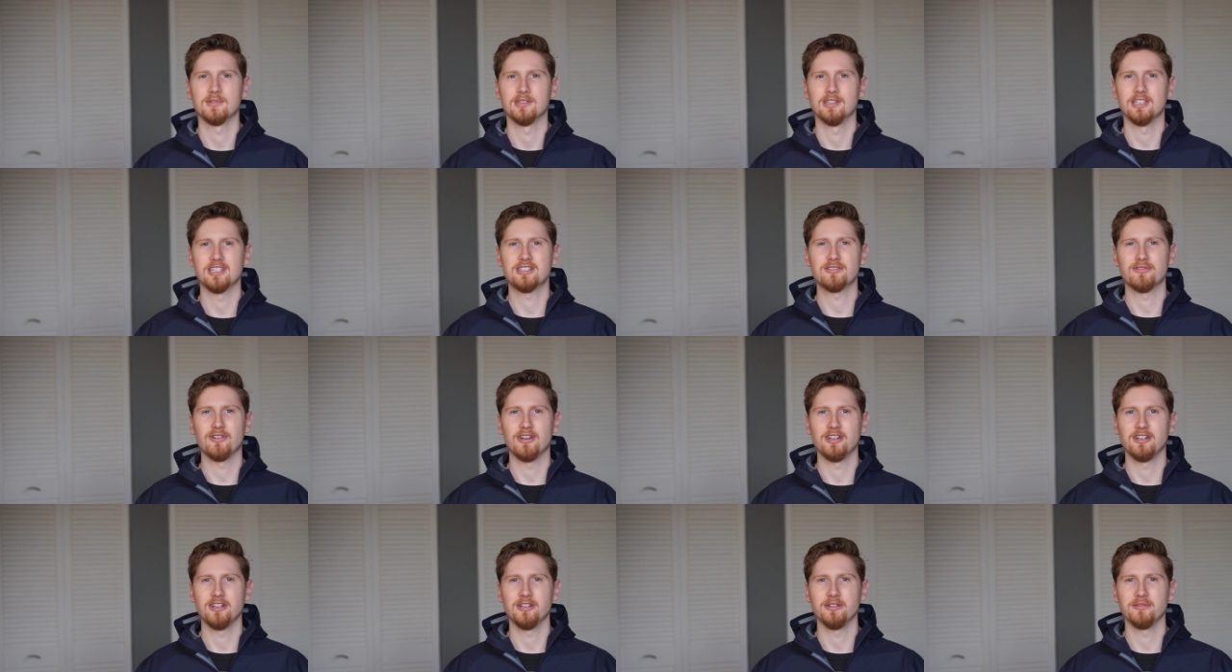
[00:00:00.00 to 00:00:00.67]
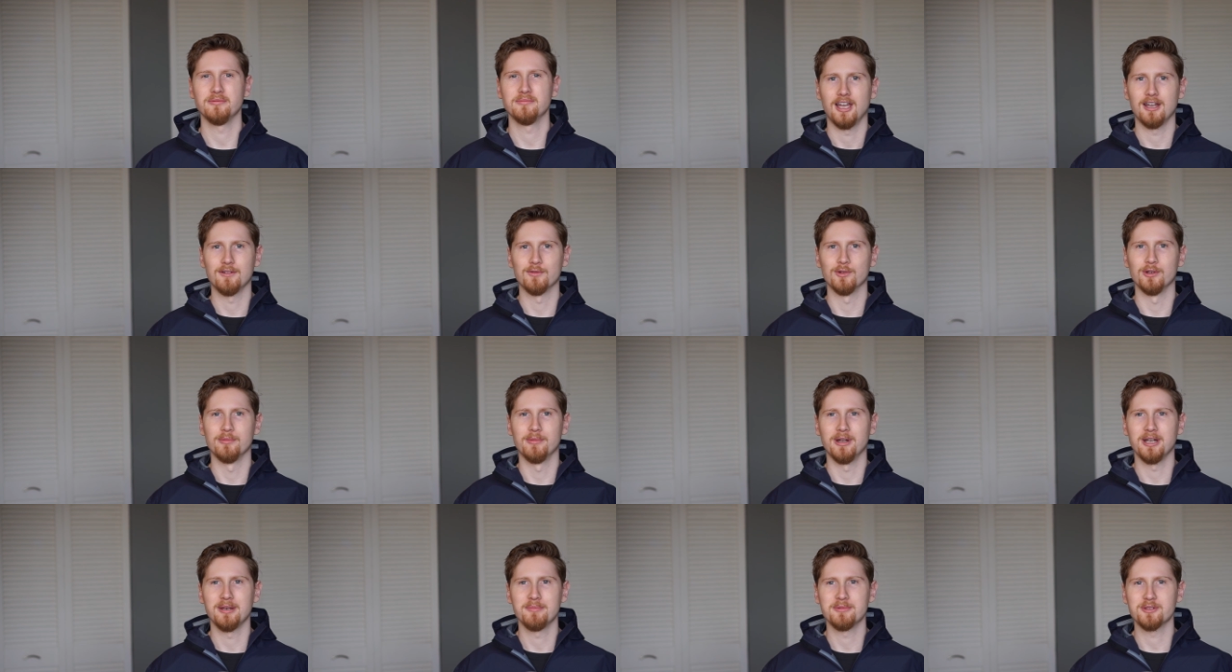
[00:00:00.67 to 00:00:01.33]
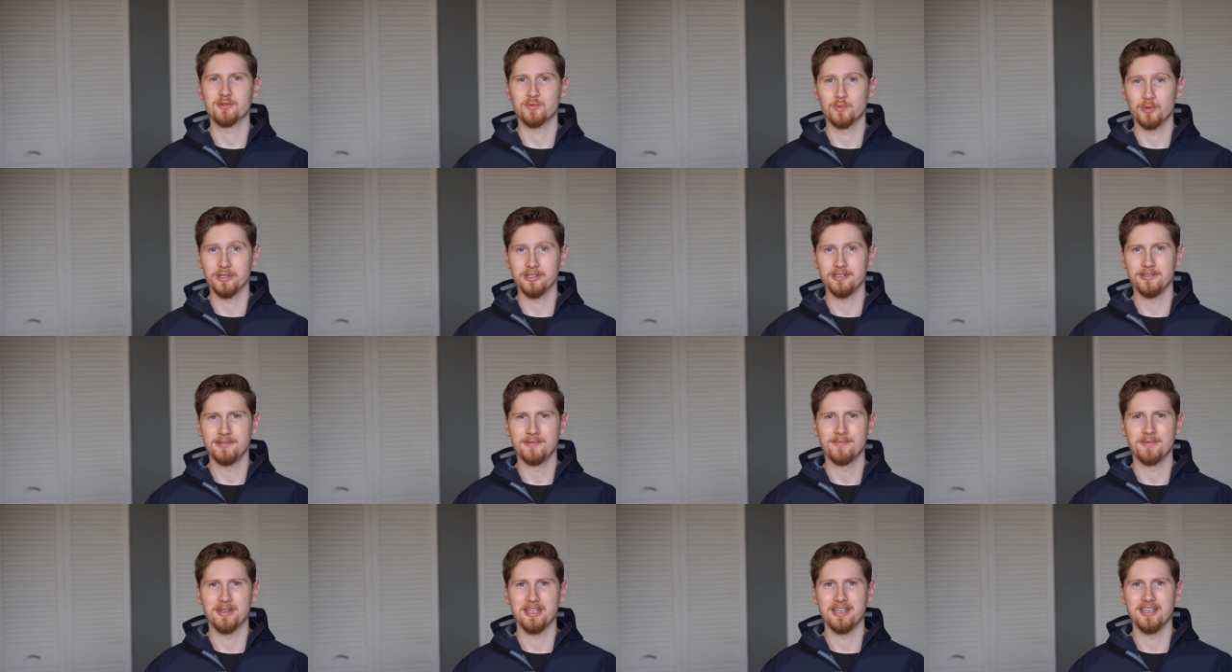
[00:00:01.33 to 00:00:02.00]
Let's find out. Hi everyone, my name is
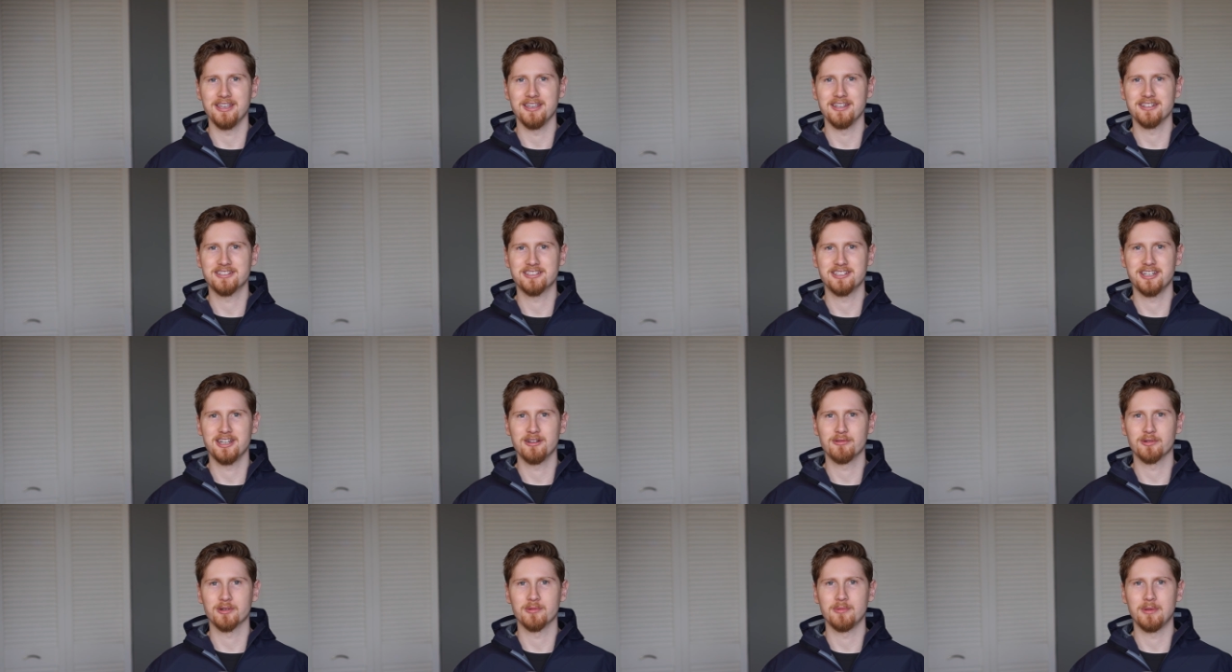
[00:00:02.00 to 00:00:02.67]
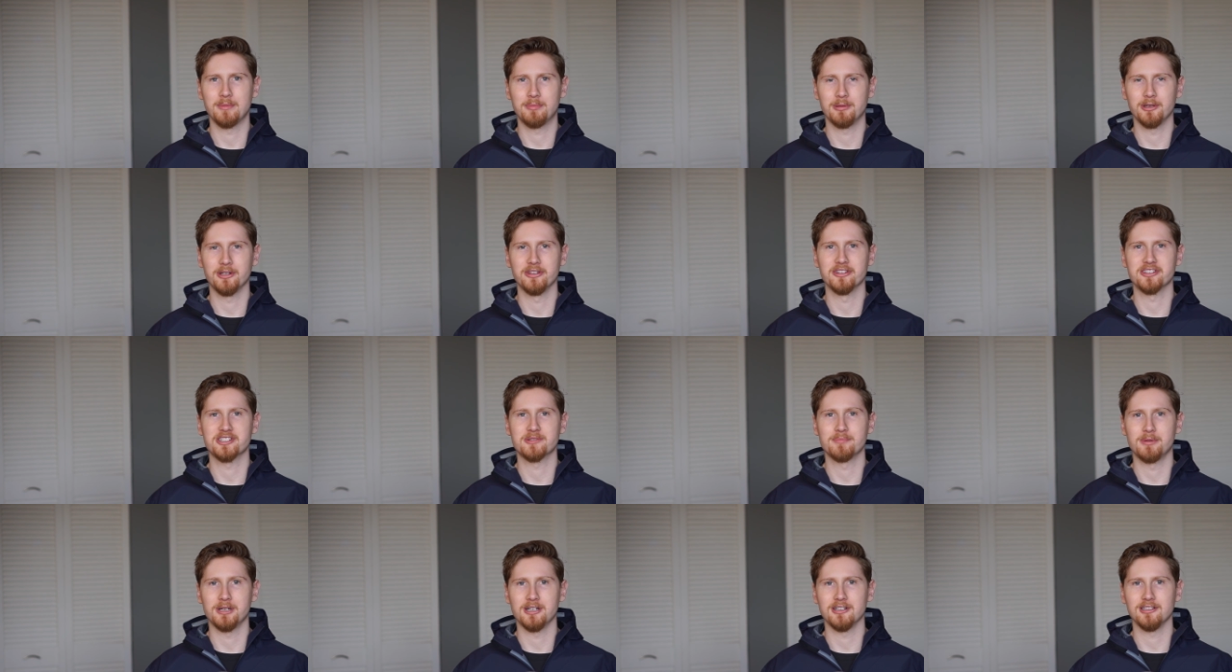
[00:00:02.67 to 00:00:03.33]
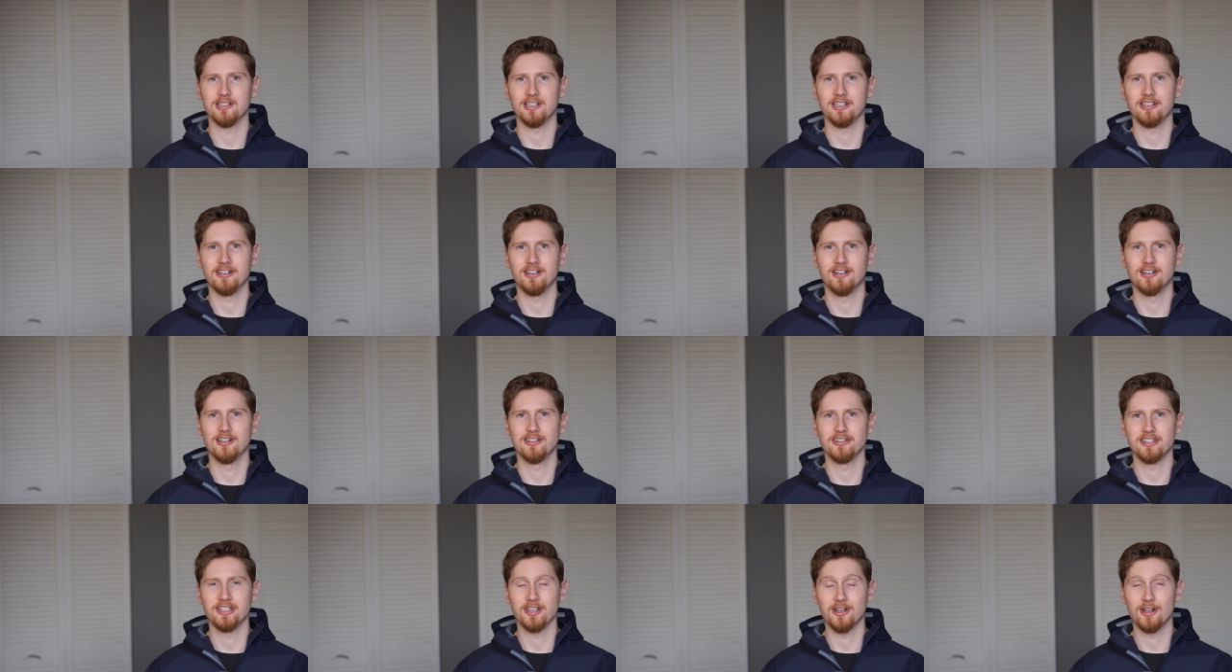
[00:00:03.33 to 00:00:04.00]
Will, and today we're going to be putting the spotlight
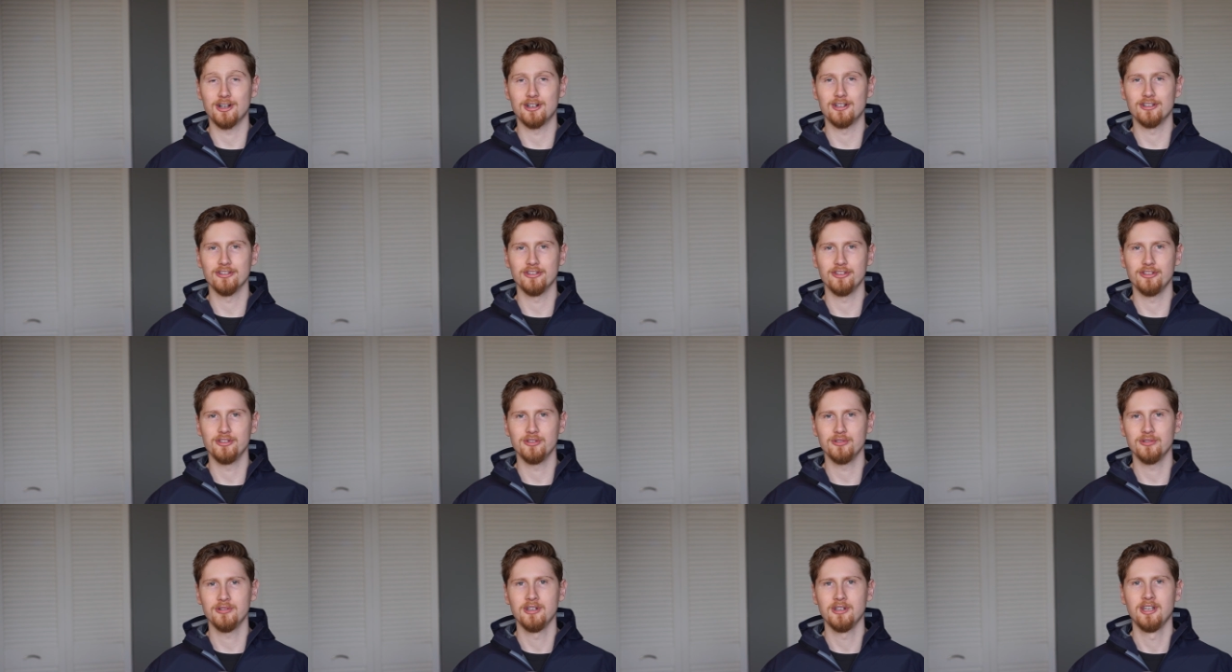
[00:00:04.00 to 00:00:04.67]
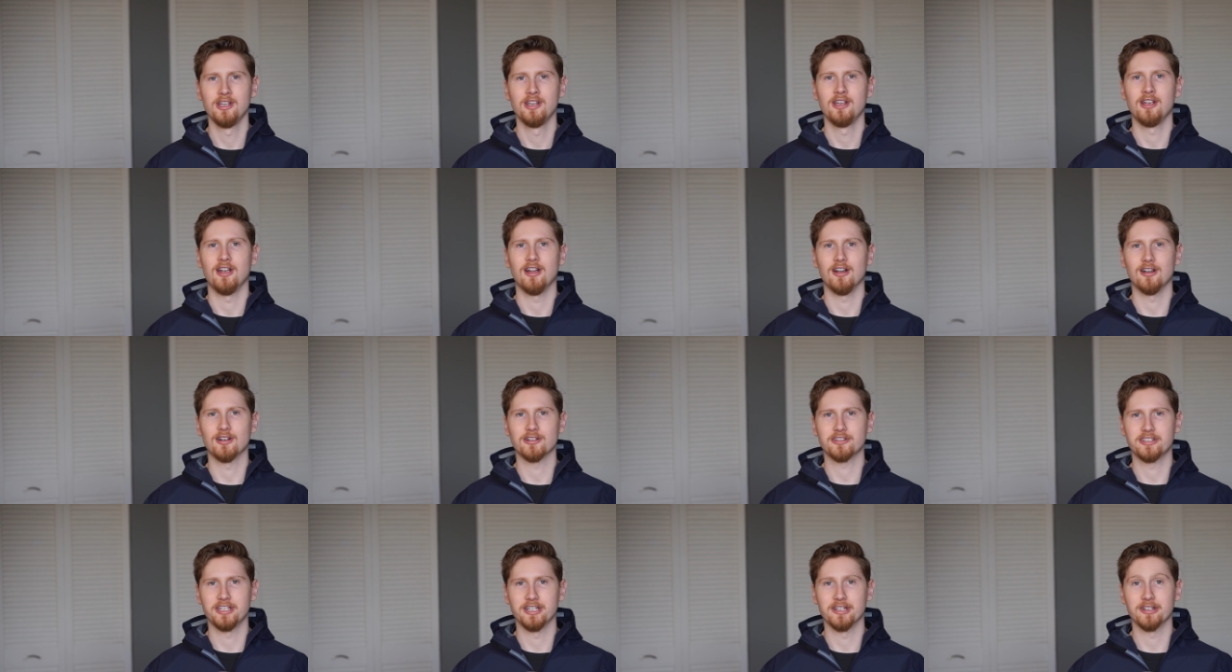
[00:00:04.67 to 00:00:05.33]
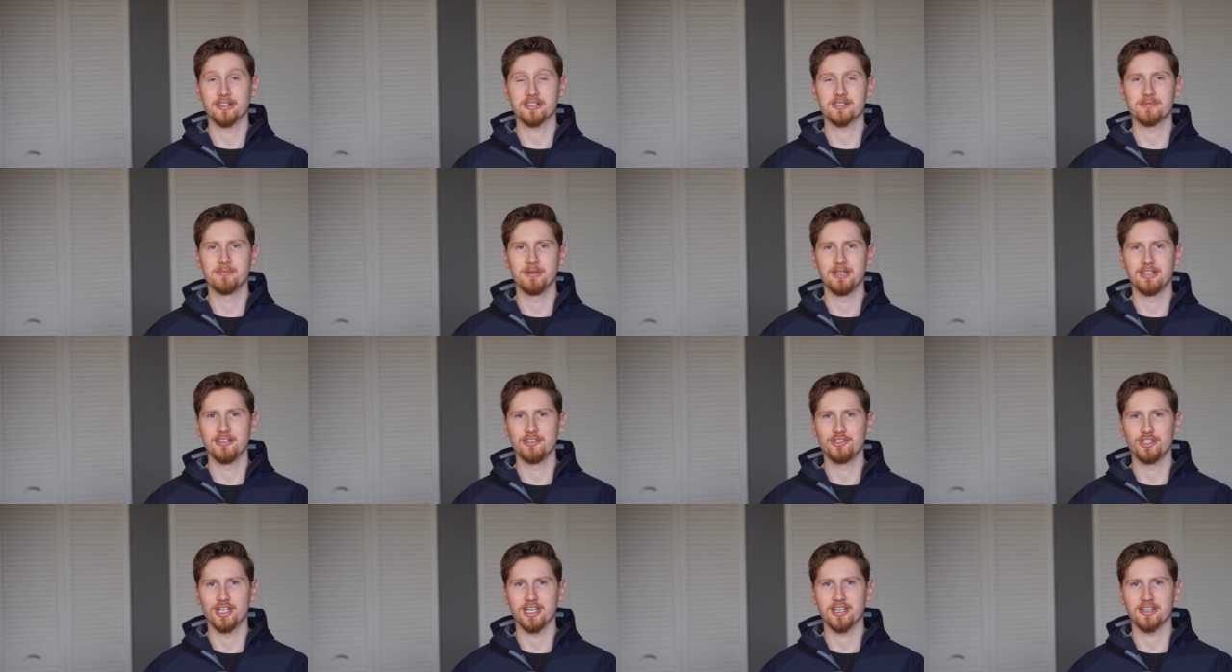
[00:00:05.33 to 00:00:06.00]
on the all-new Arcteryx Beta
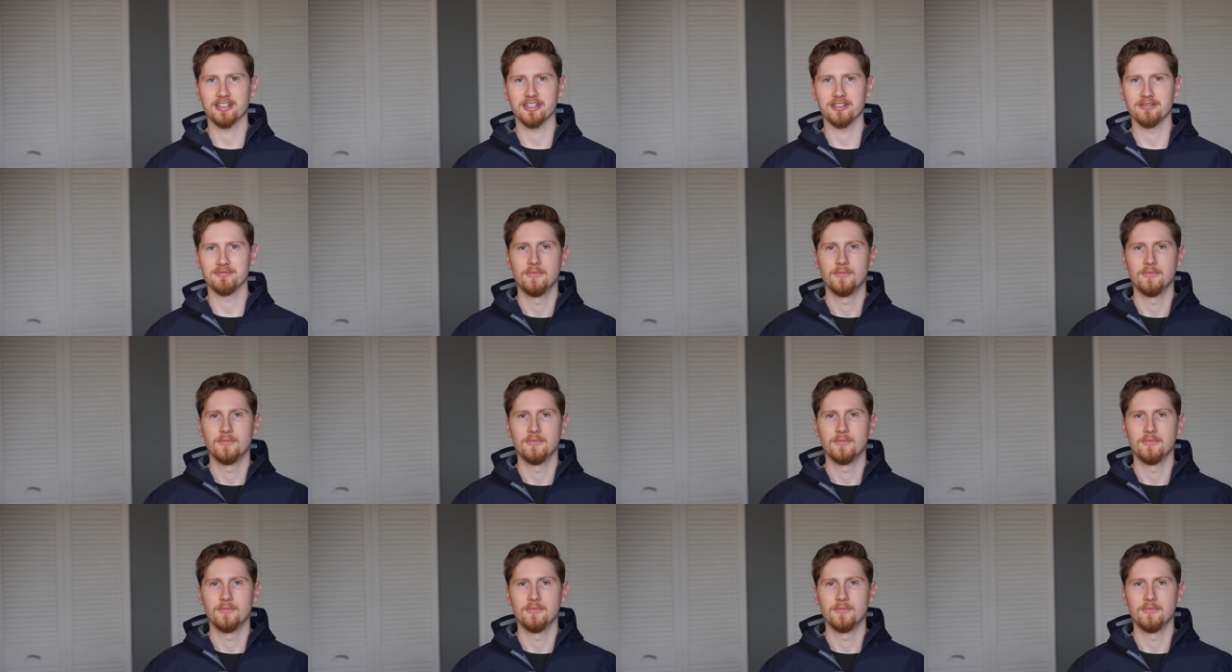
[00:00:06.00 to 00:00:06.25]
Jacket.